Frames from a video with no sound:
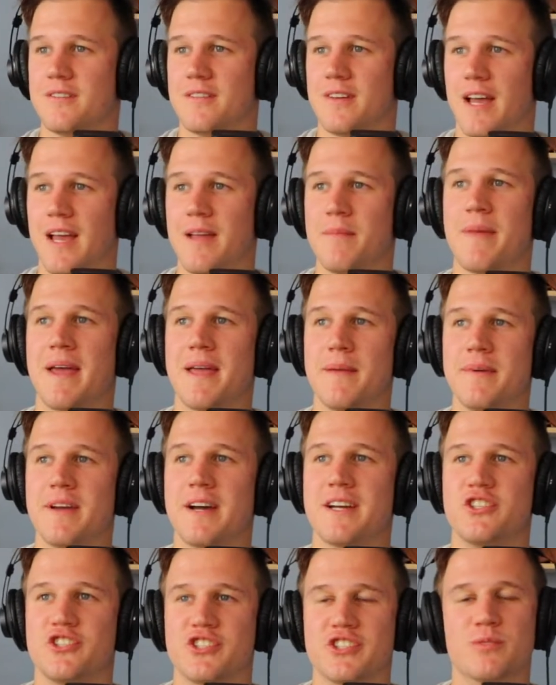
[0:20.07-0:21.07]
and maybe I
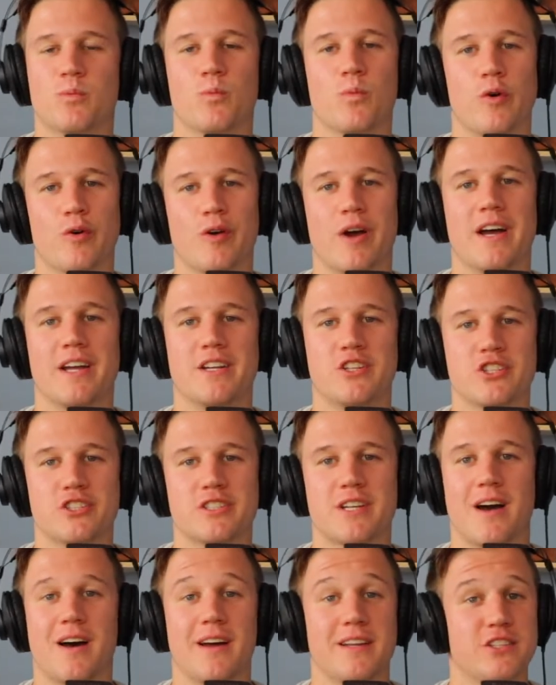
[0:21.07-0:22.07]
just won't.
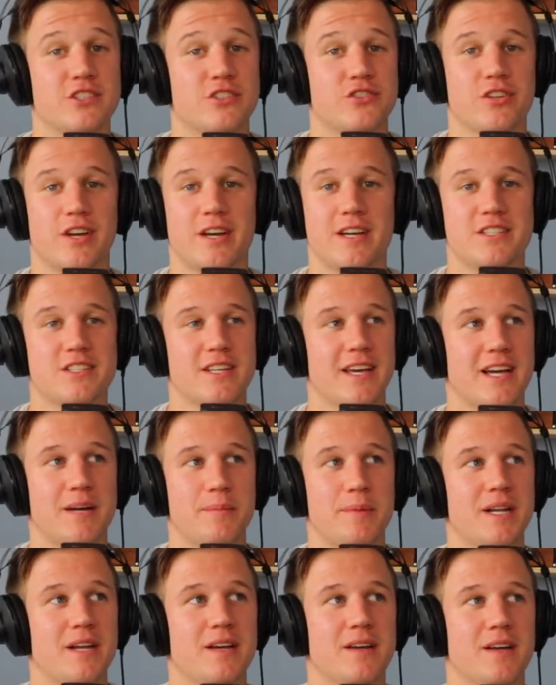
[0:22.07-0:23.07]
It's like I'm
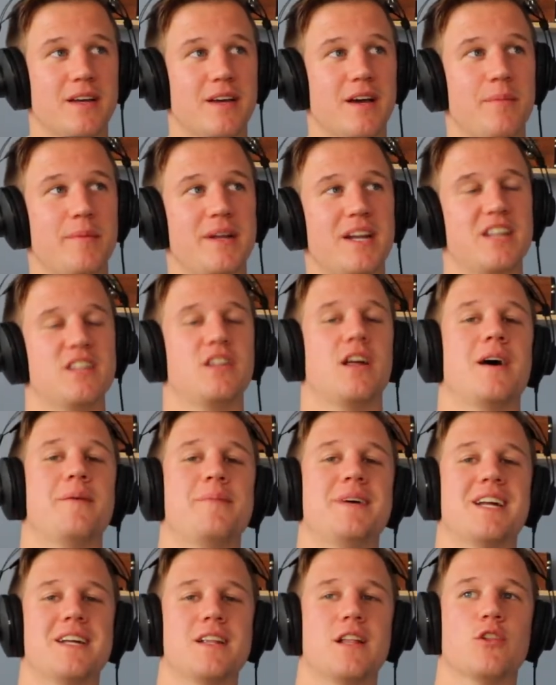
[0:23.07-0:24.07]
in
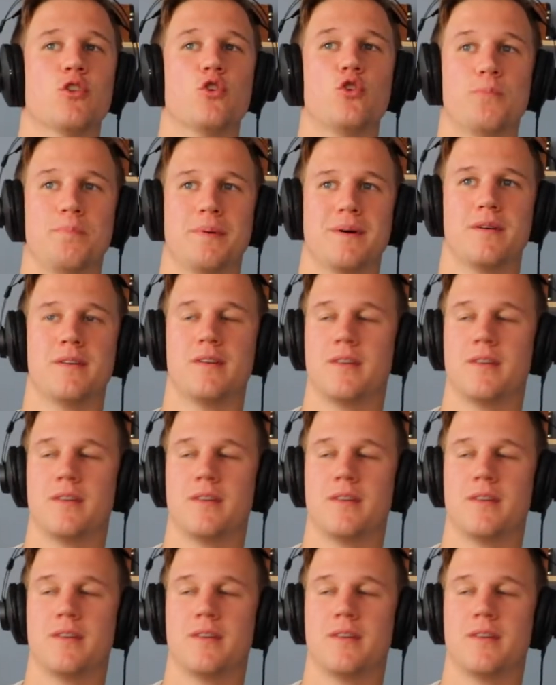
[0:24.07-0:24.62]
a loop.